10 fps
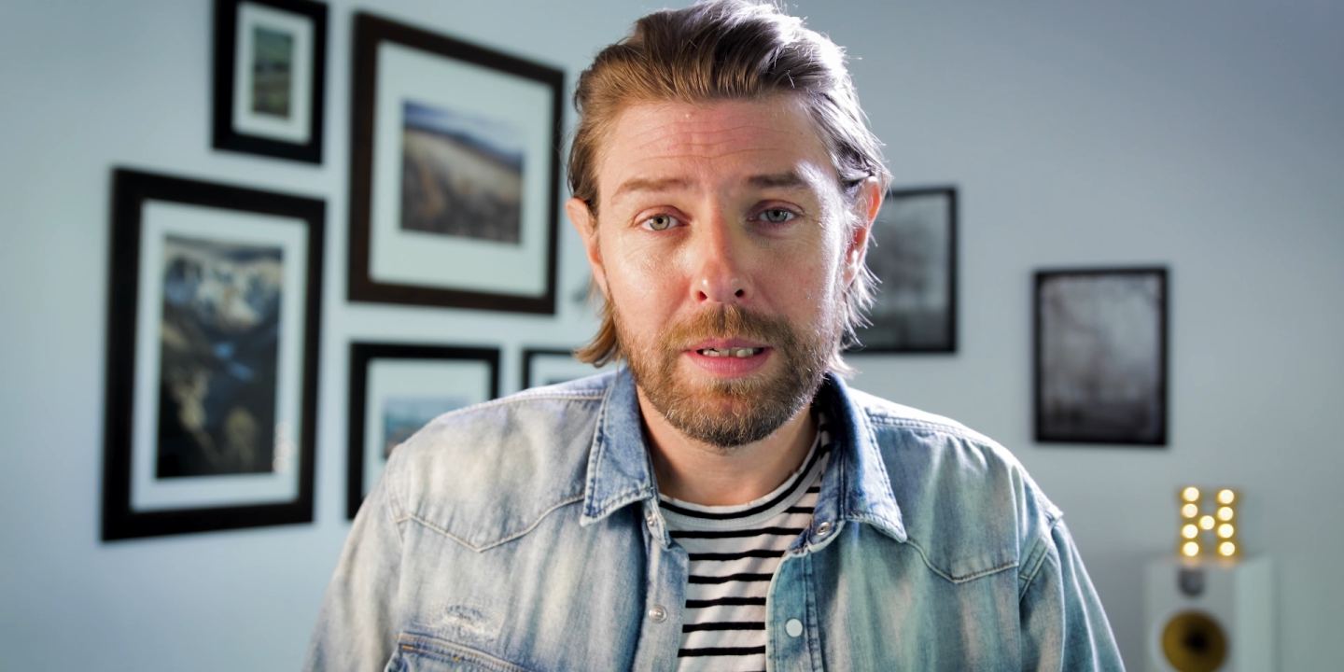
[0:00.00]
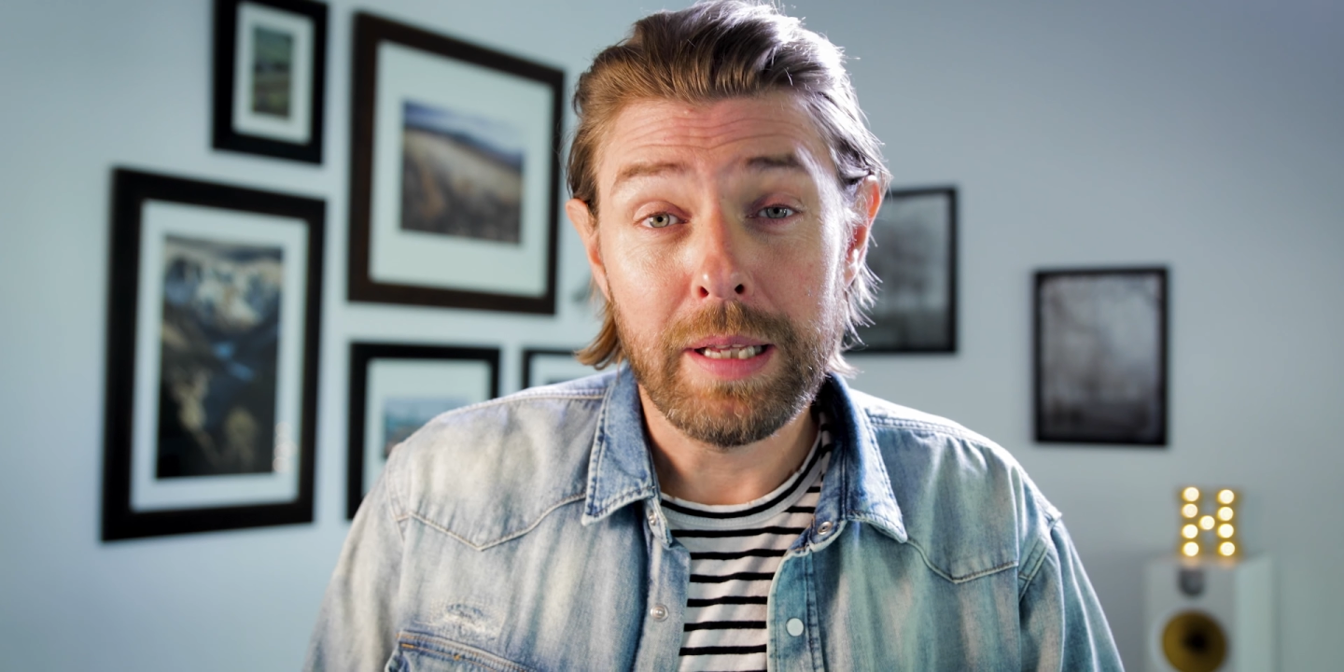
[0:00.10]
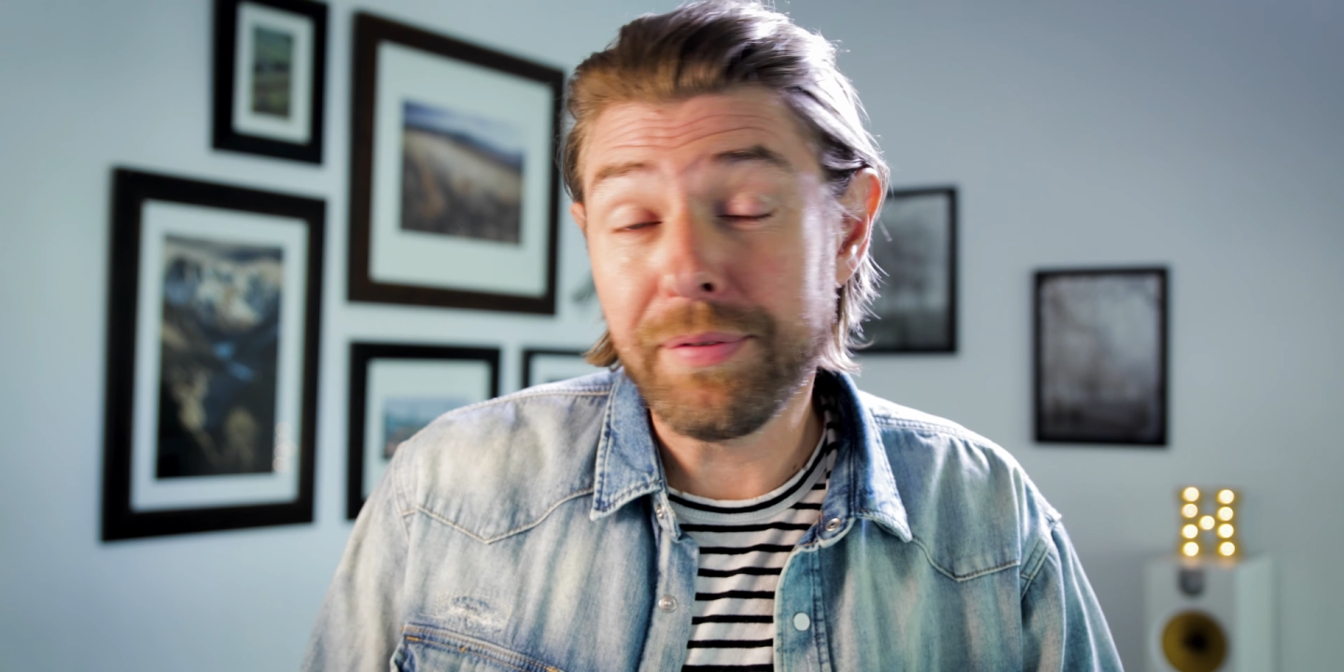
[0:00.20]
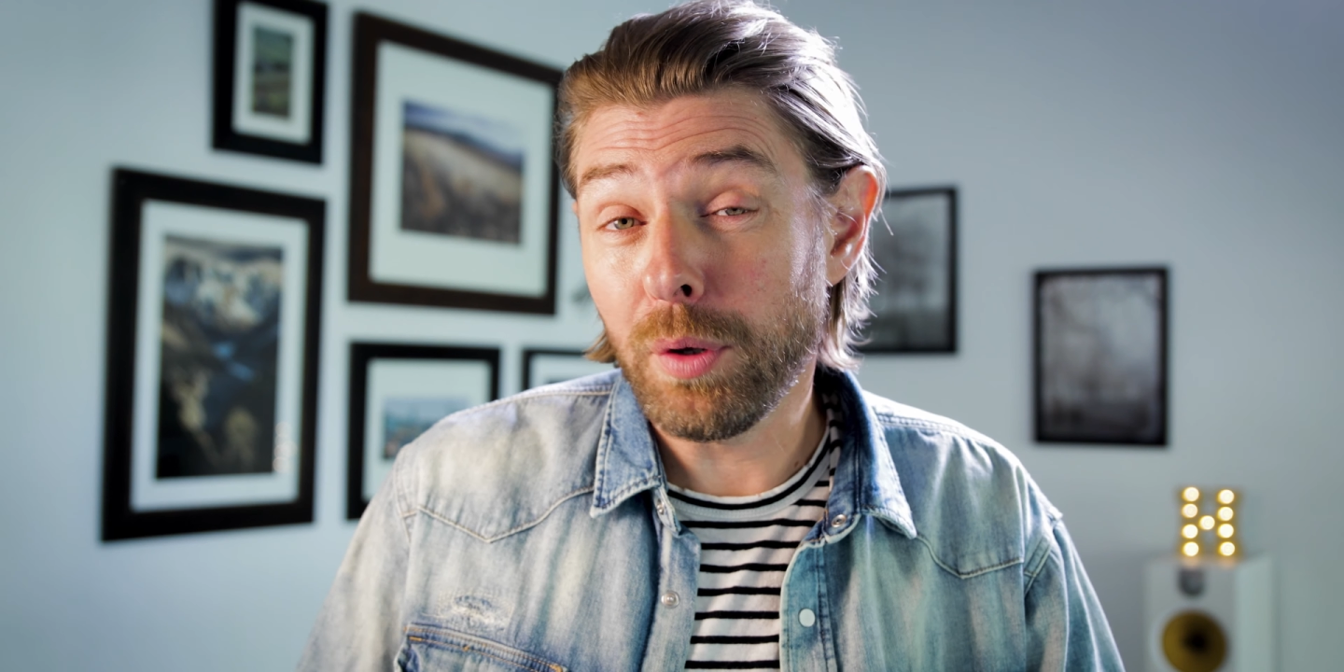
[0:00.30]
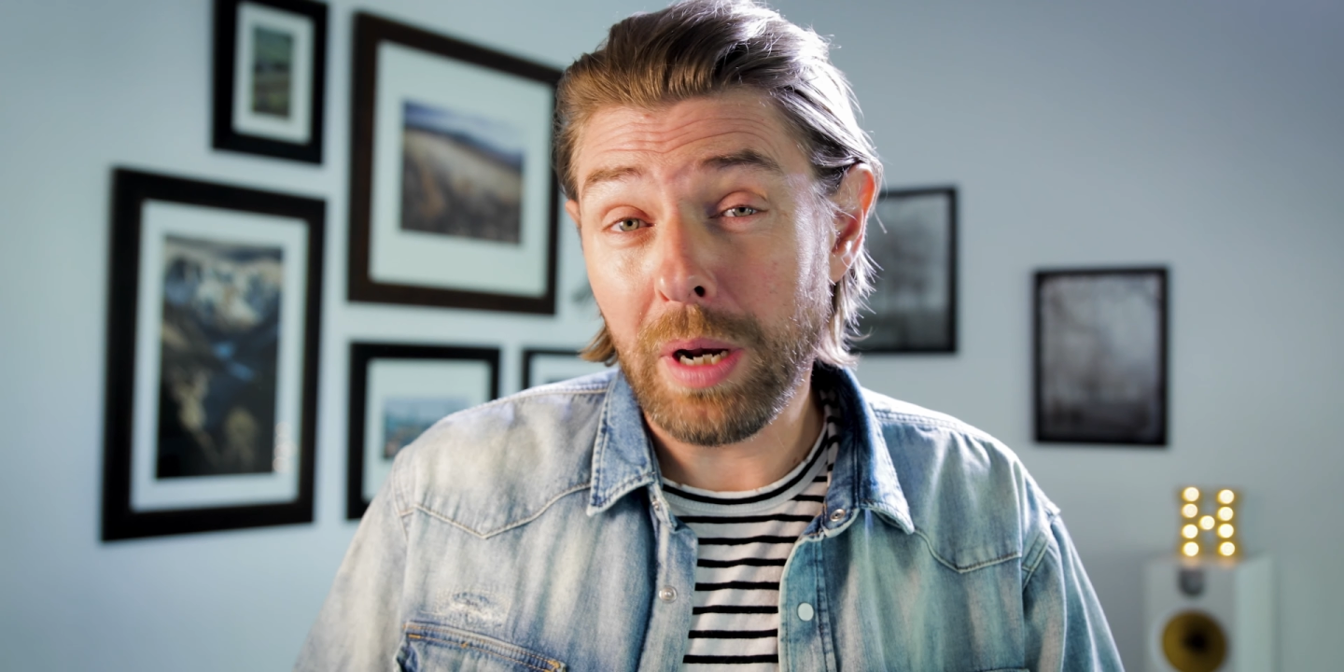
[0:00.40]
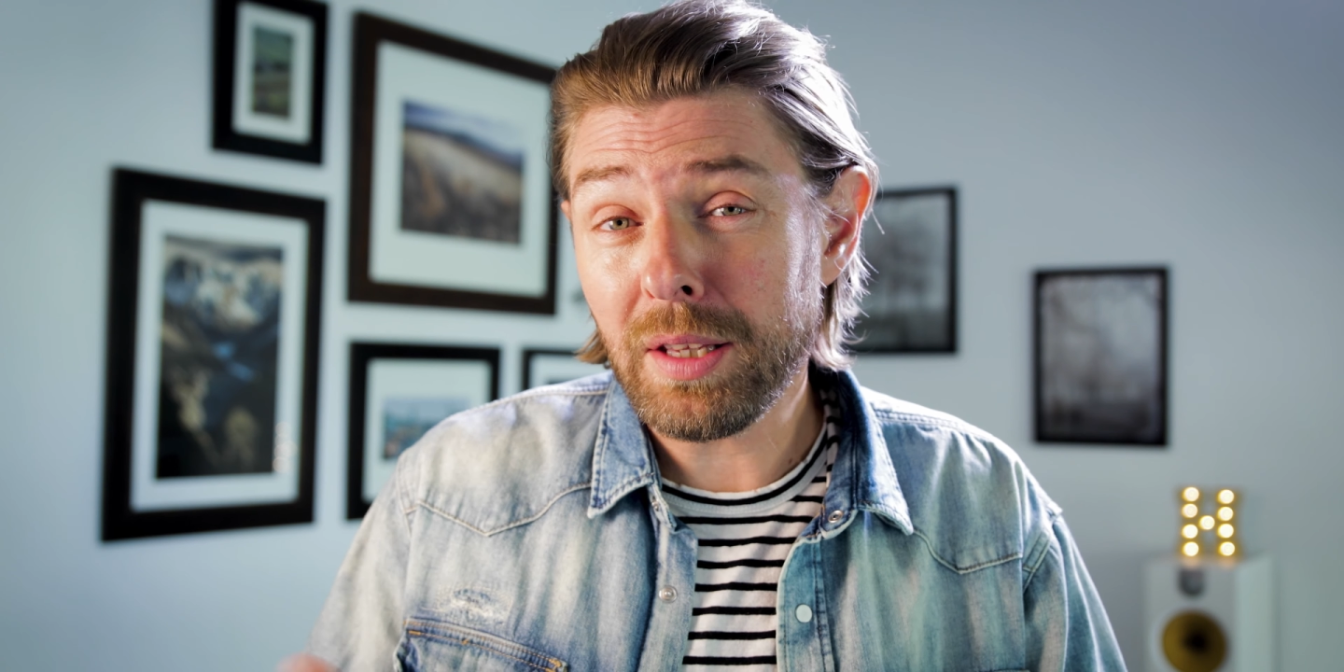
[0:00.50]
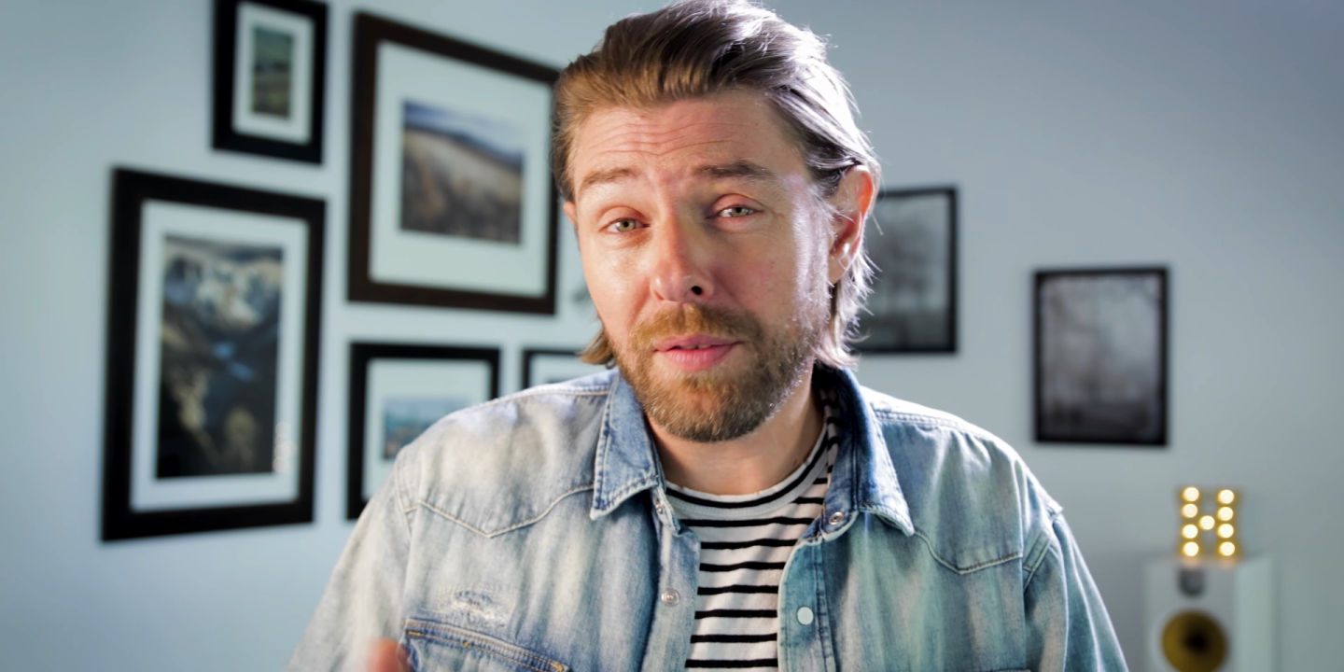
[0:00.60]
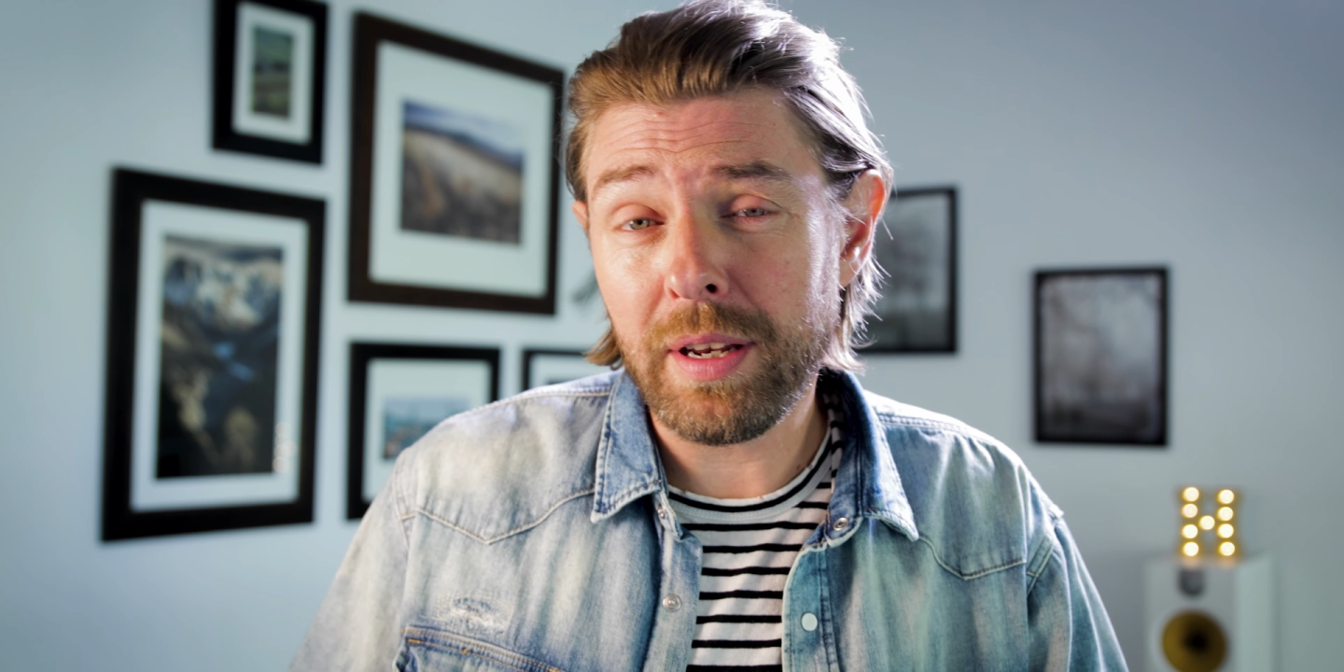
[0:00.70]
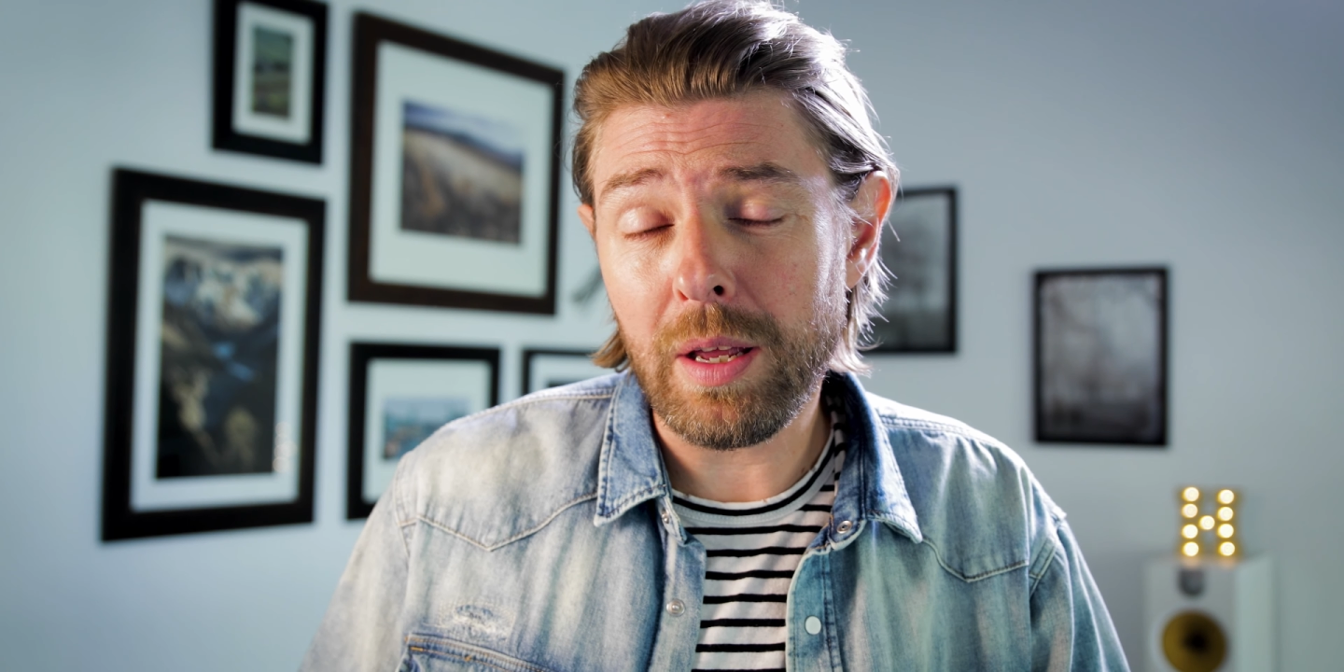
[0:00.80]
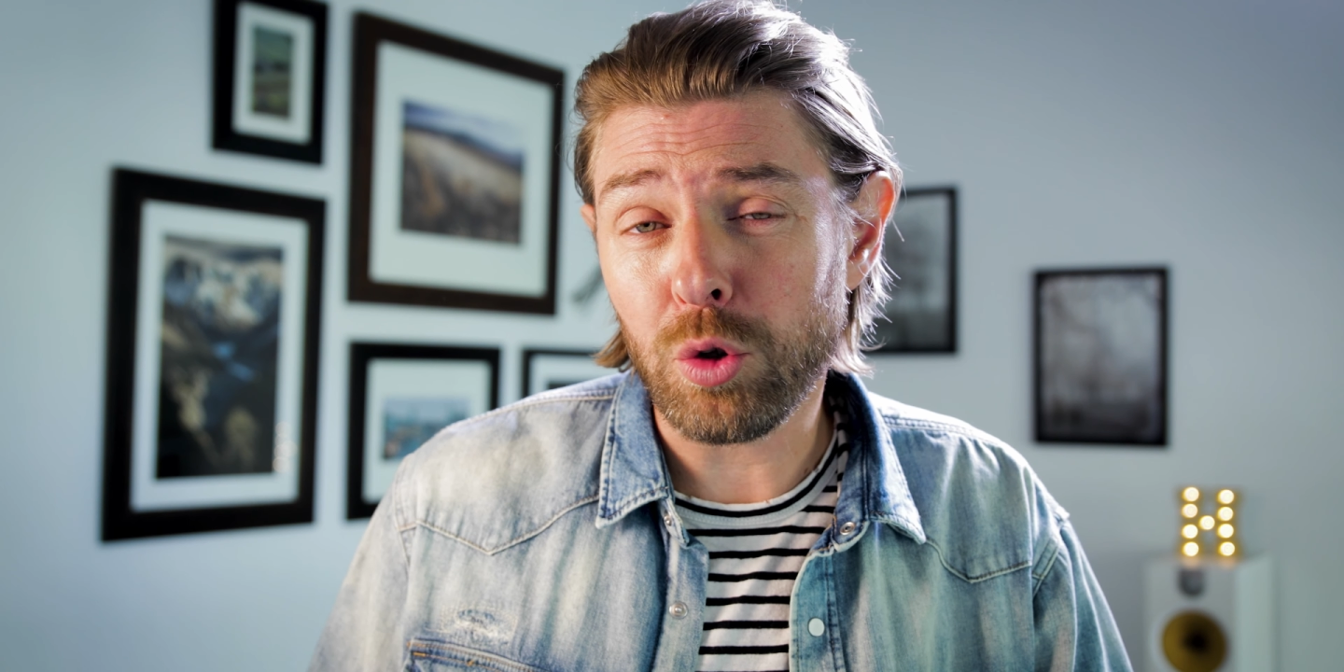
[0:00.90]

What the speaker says: If you like the video